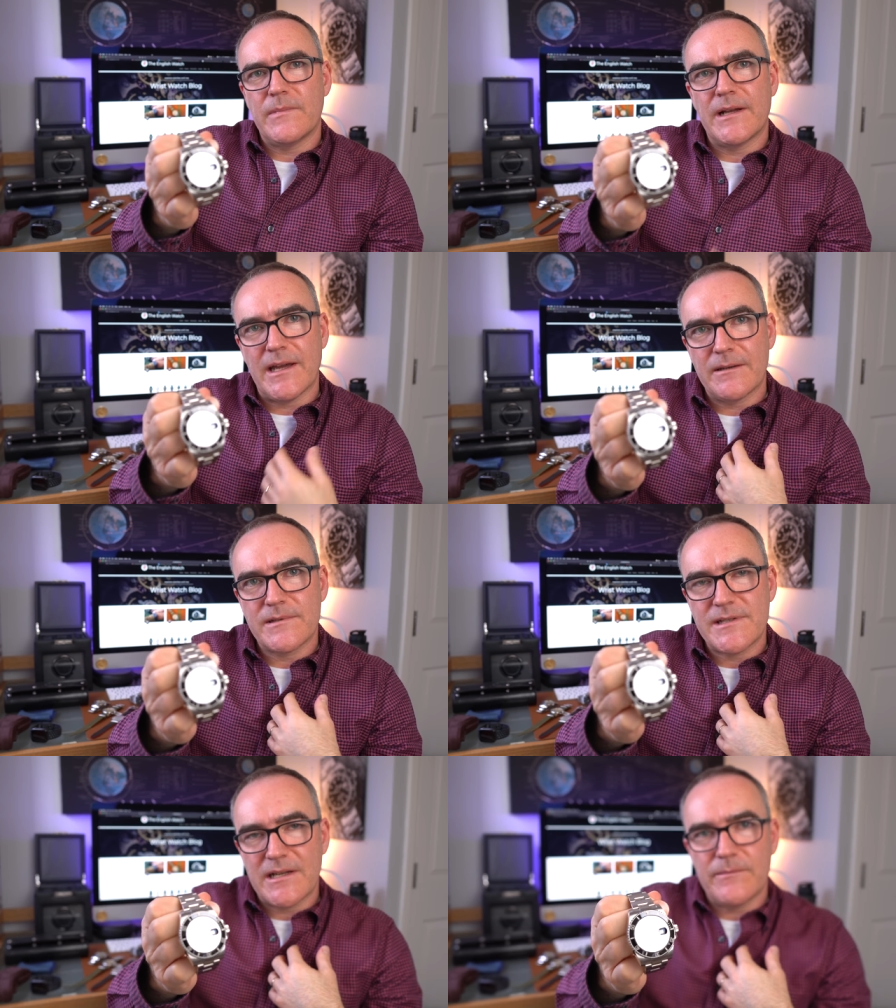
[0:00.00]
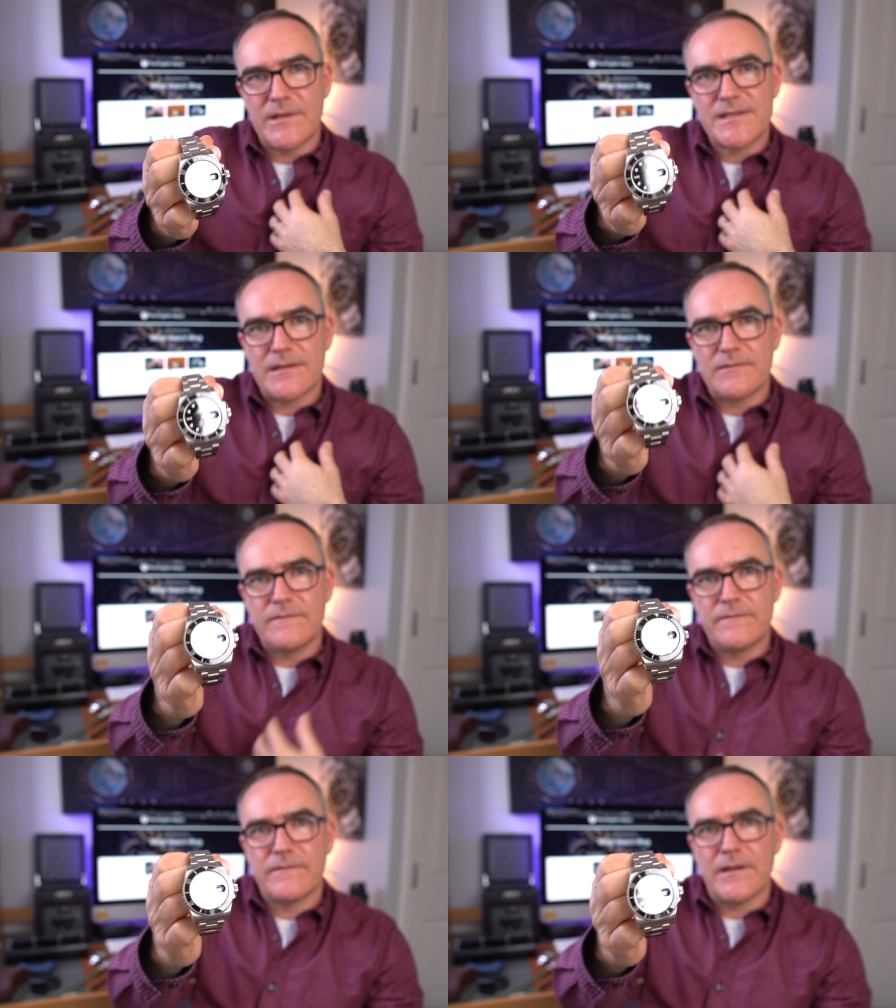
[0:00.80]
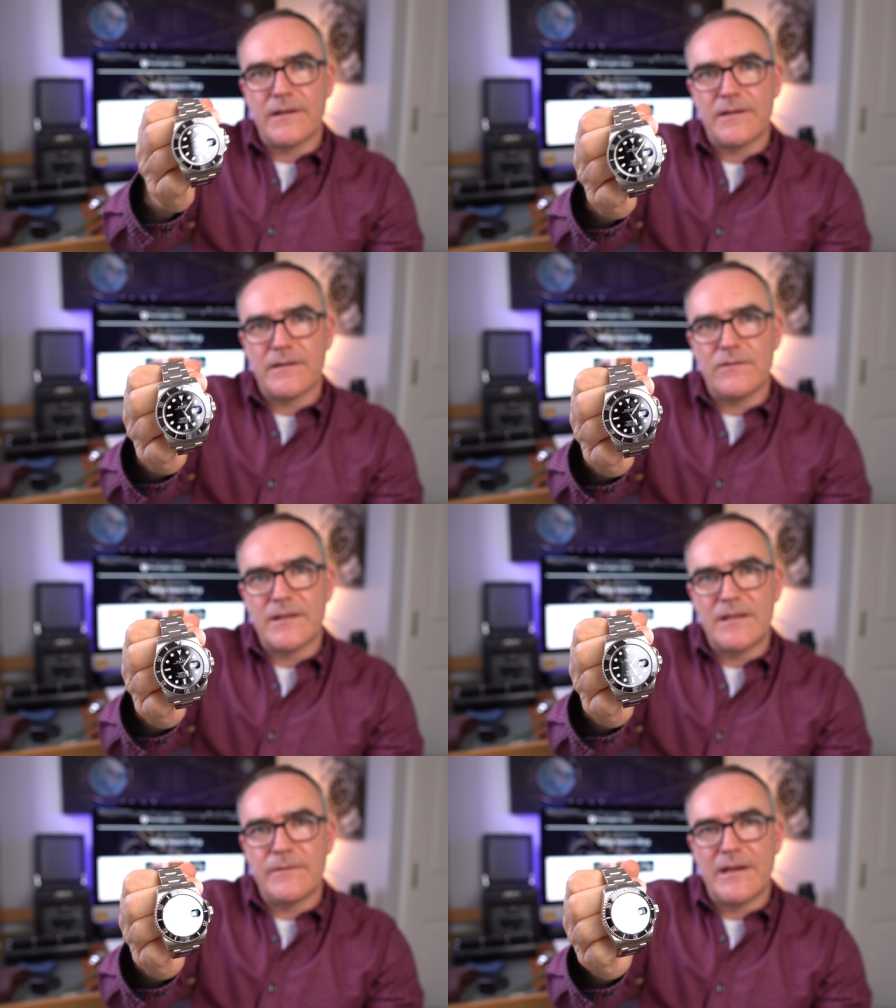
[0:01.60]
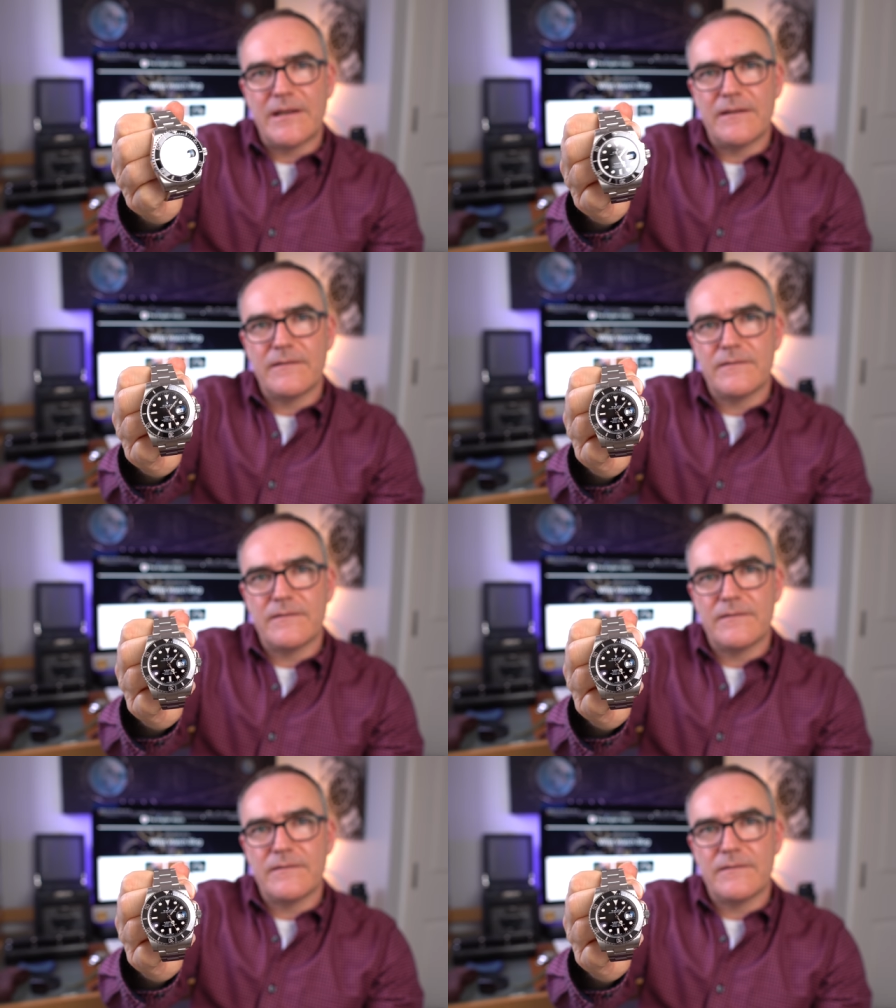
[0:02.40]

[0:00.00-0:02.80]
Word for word: again, sell it myself uh, on eBay